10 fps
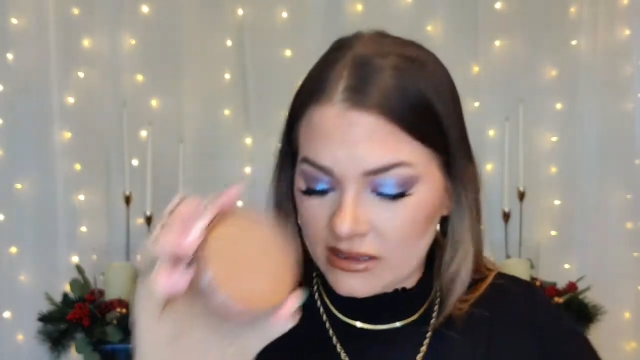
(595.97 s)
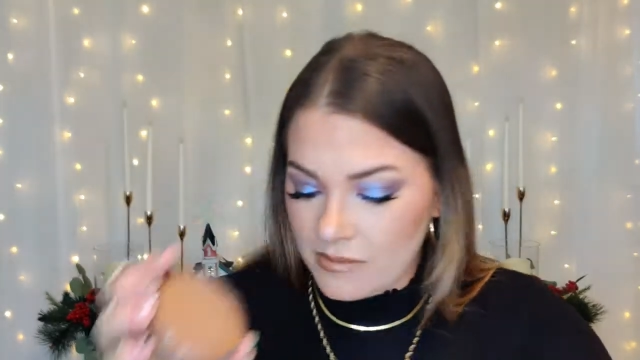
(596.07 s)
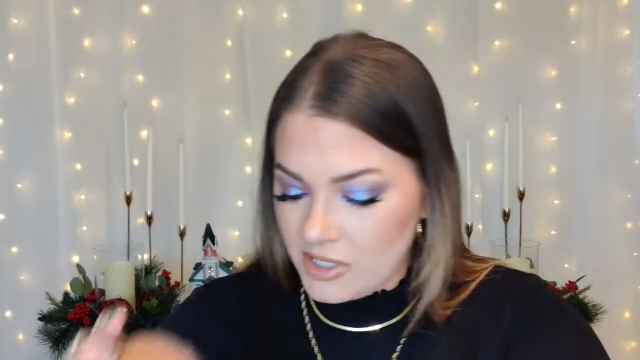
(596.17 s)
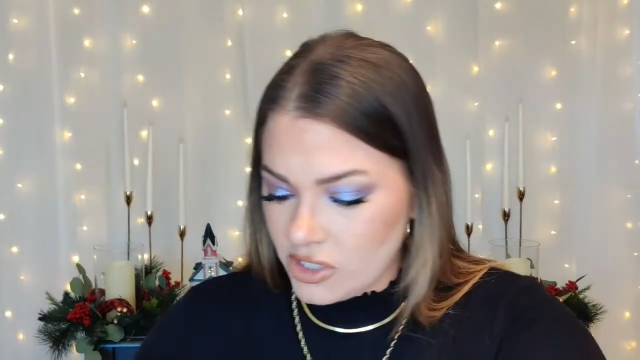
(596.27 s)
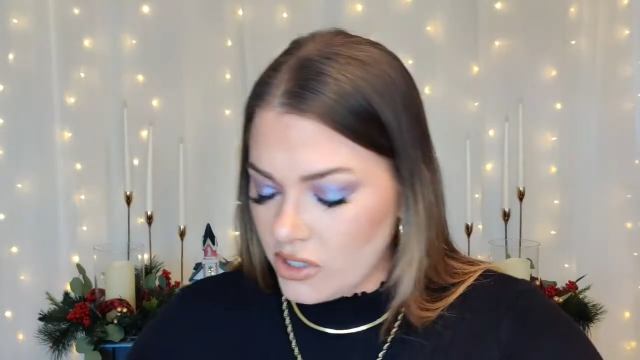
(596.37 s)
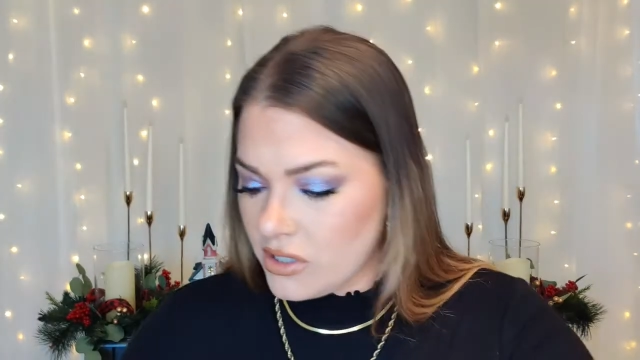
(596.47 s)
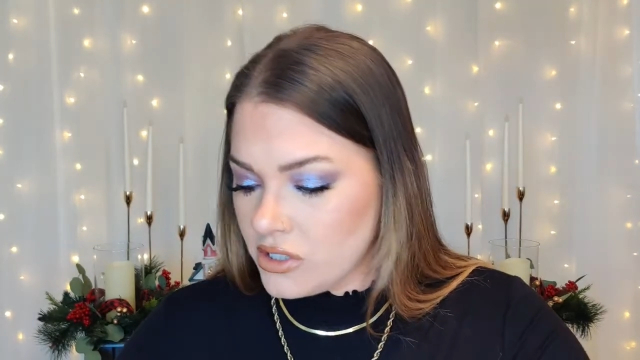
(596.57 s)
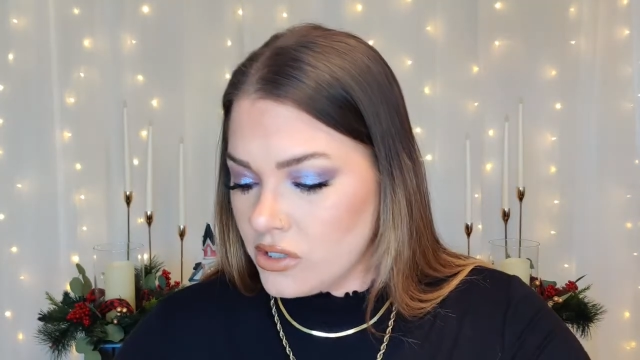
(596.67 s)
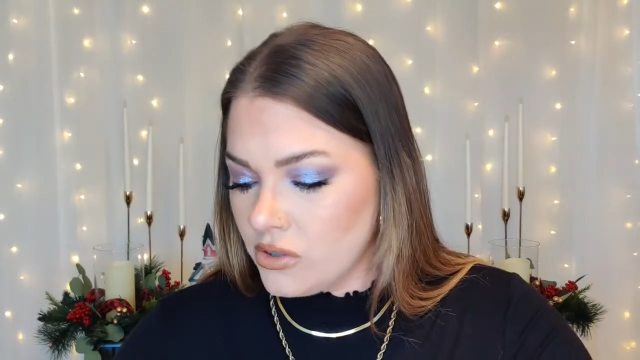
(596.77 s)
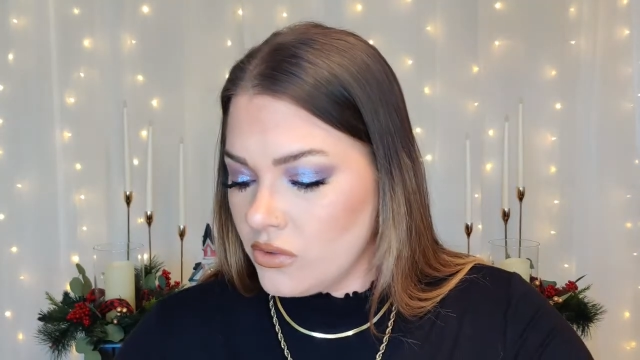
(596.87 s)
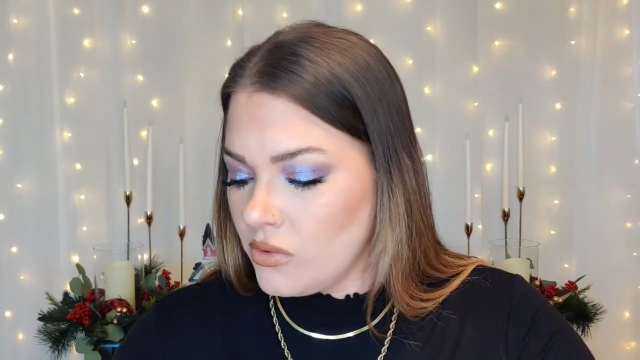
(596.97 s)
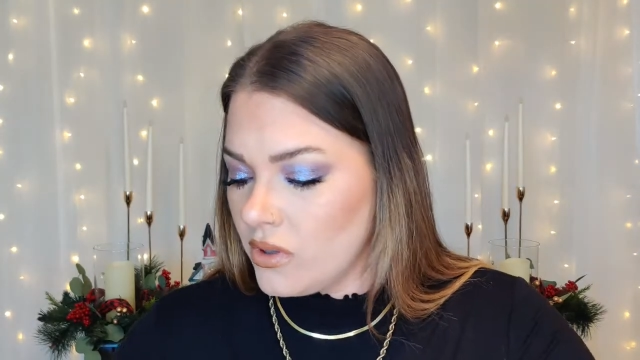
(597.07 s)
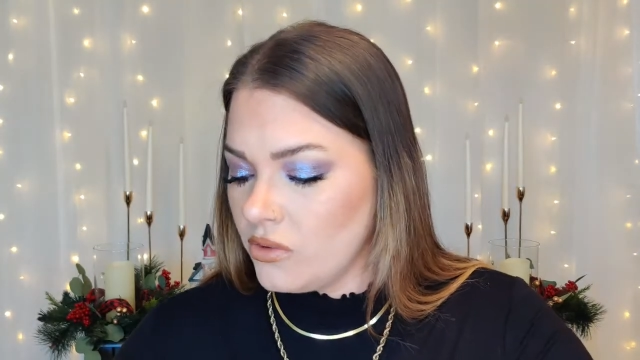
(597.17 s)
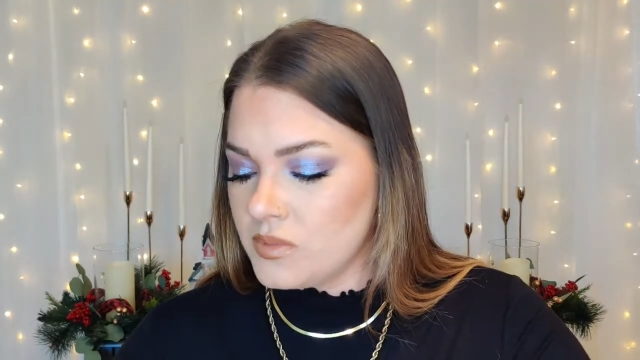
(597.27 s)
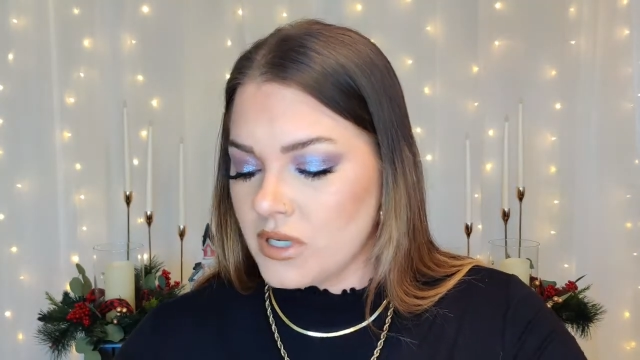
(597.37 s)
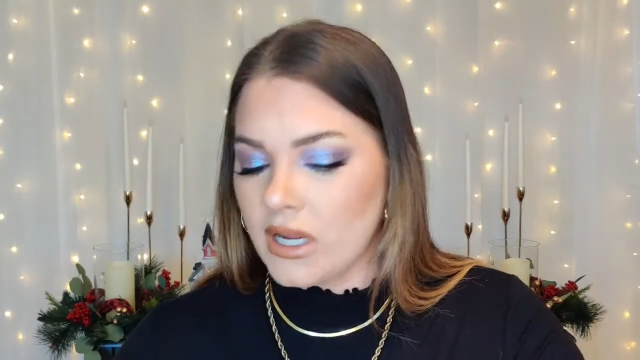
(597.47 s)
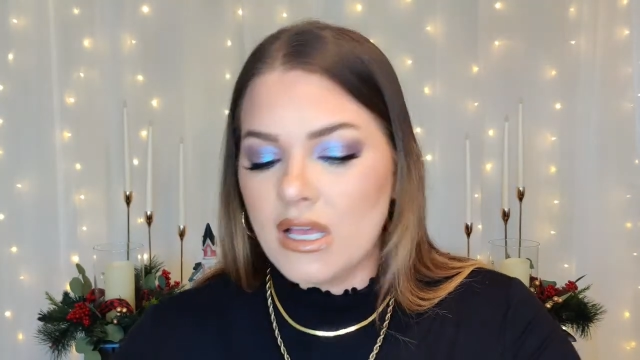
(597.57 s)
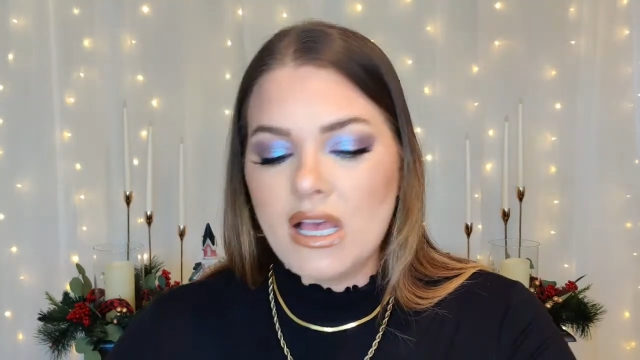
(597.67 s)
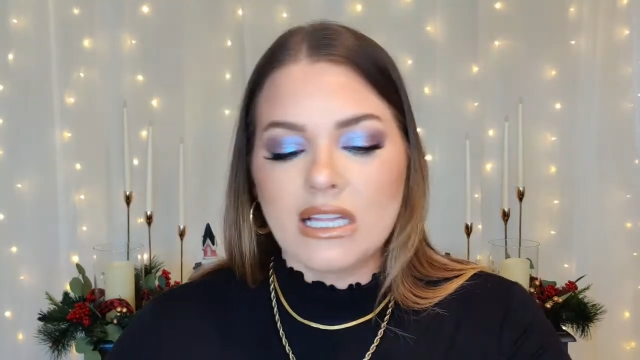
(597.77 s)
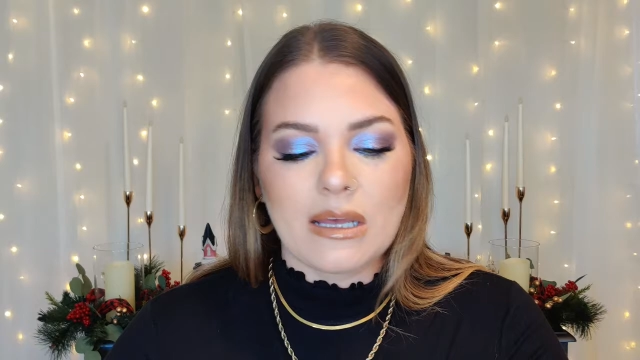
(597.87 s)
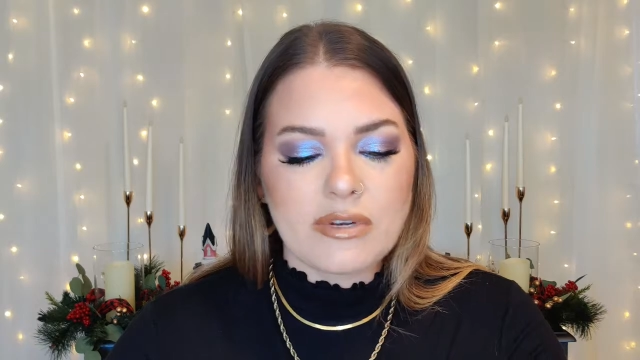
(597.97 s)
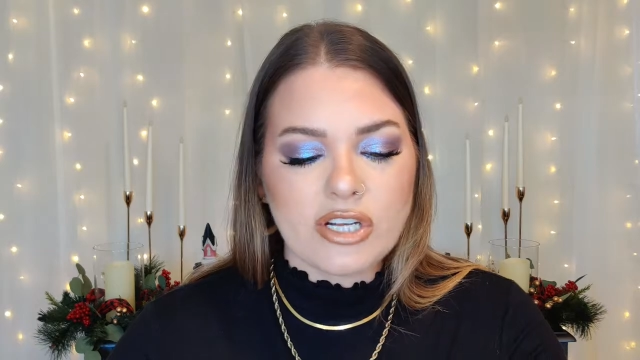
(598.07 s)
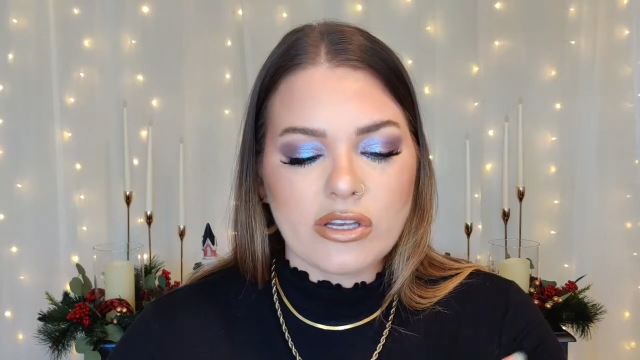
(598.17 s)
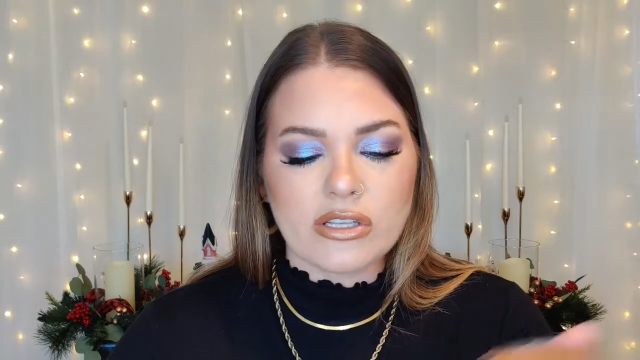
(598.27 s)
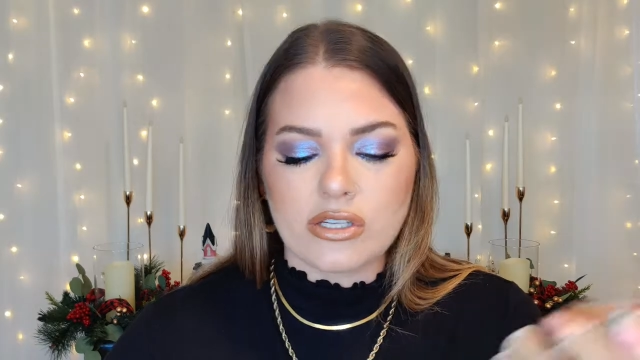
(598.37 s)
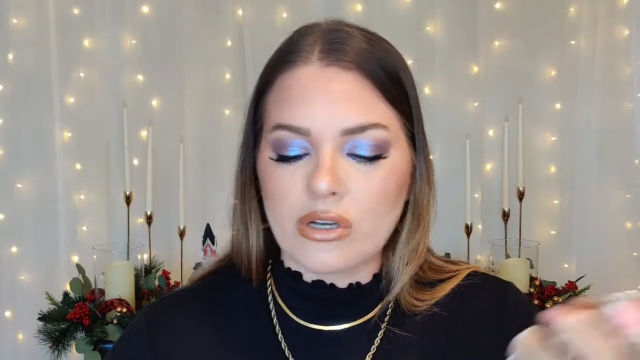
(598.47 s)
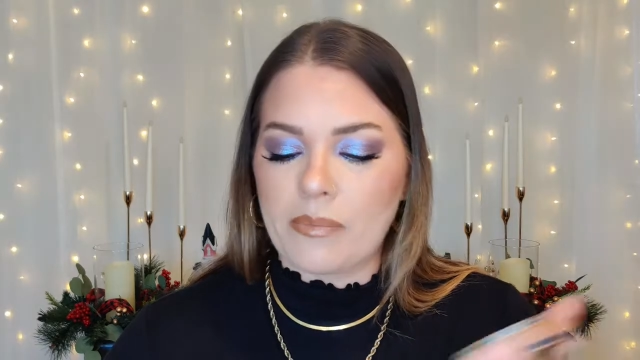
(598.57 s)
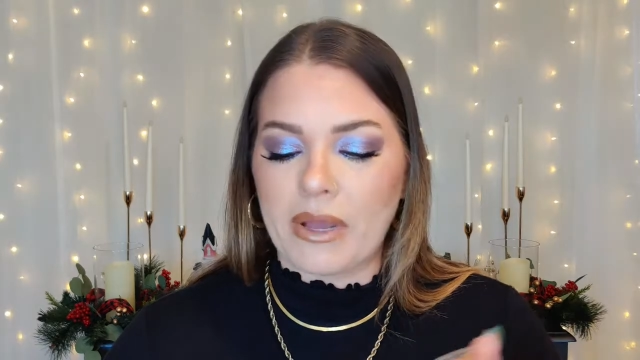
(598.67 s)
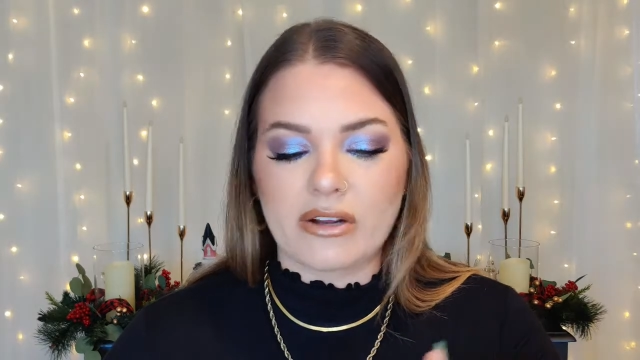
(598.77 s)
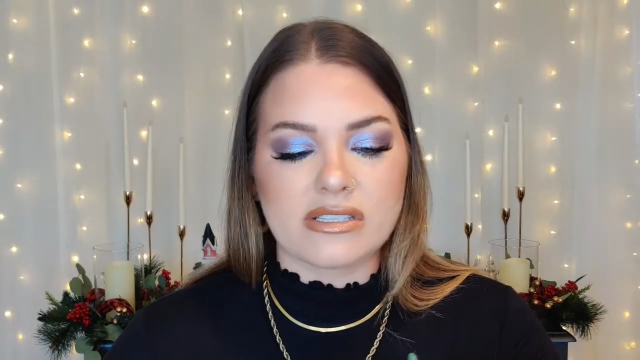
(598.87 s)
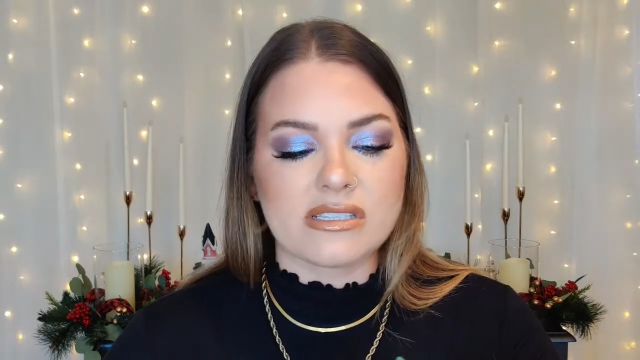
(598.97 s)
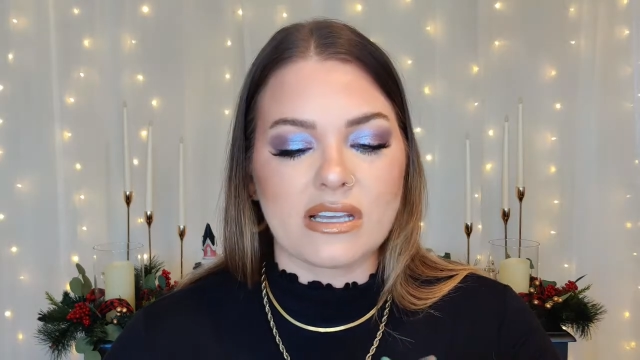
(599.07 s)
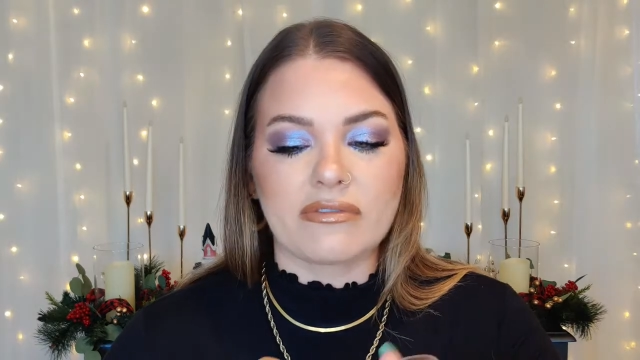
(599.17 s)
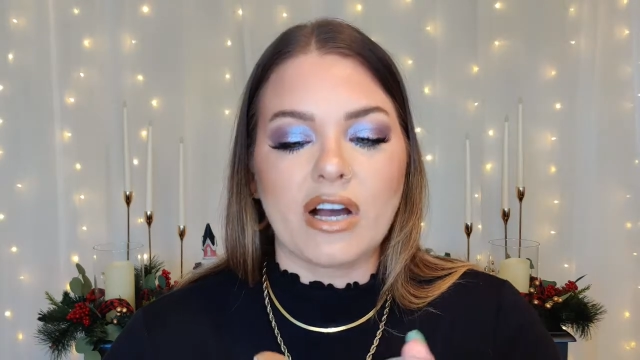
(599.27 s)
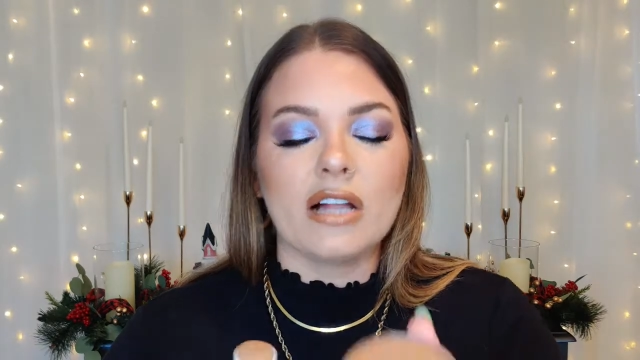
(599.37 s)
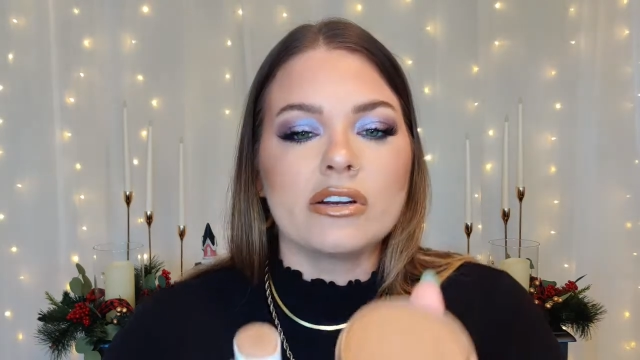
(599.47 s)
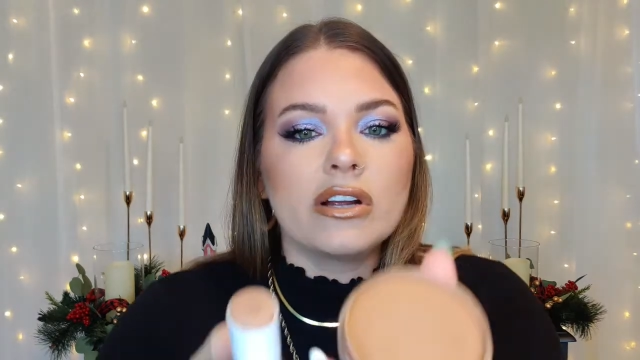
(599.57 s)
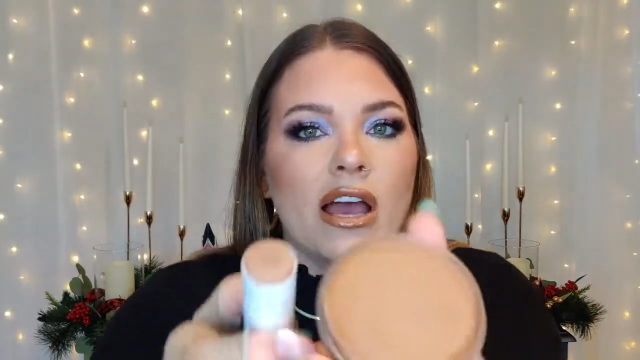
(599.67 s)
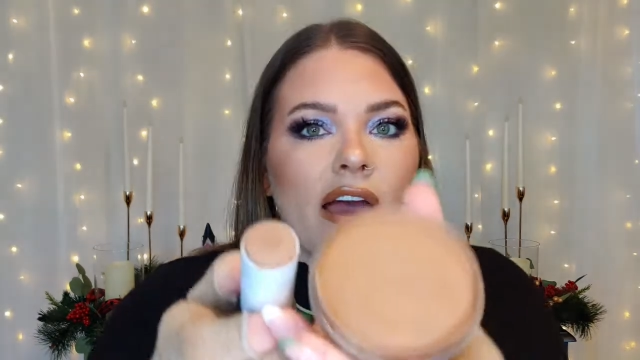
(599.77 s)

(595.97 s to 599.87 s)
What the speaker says: Let me show you the two, oops, sorry. Let me show you the two comparisons of color.